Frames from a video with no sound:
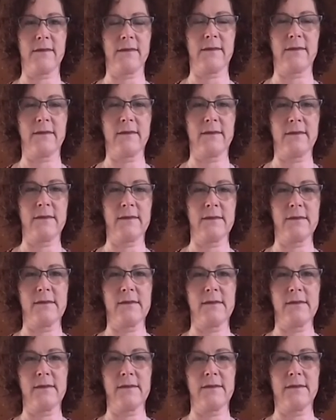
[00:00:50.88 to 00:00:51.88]

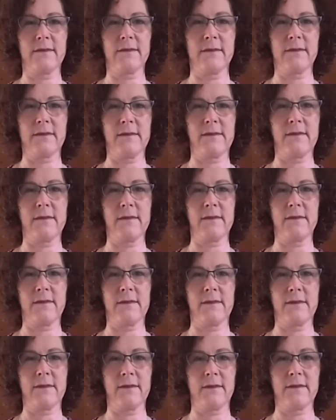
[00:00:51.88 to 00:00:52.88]

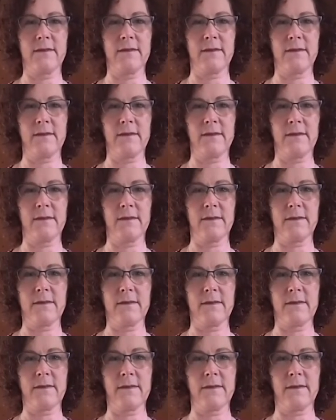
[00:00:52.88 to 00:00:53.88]

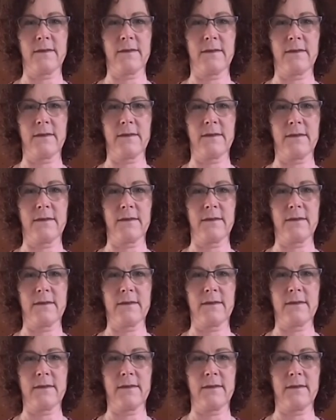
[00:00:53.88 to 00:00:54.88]

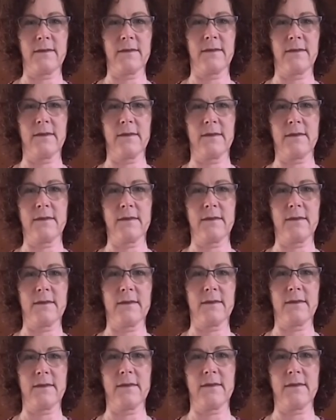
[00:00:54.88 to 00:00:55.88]

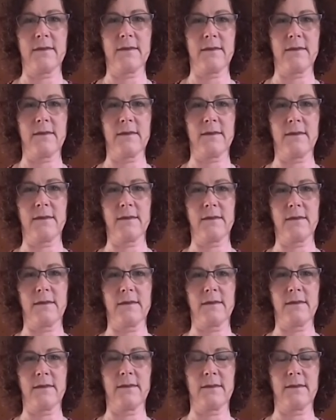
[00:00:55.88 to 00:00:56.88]

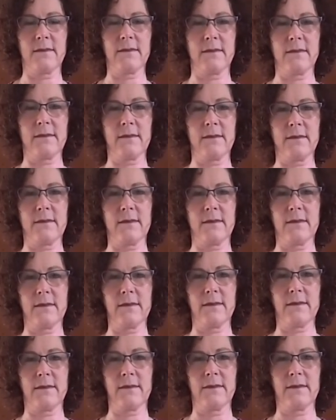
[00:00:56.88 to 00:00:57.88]

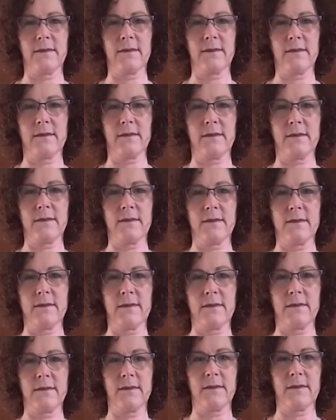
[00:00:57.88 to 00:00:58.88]
No words are spoken by the person on screen.